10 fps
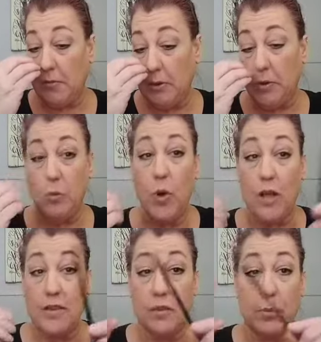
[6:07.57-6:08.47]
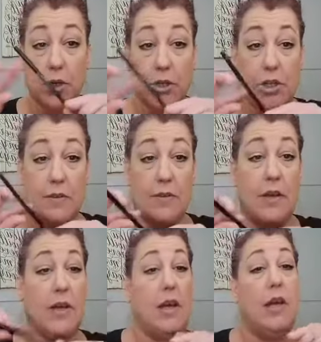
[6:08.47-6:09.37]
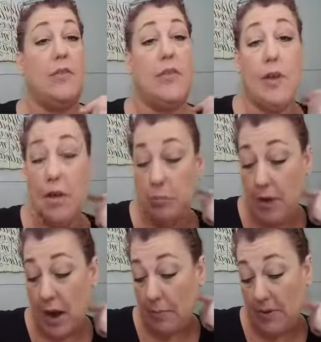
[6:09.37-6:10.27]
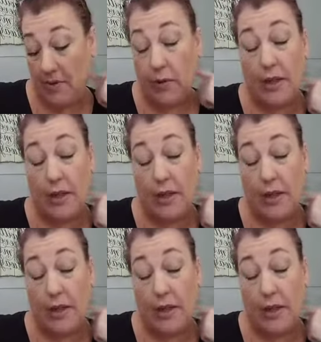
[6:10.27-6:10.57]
If anyone wants to purchase the brow pencil,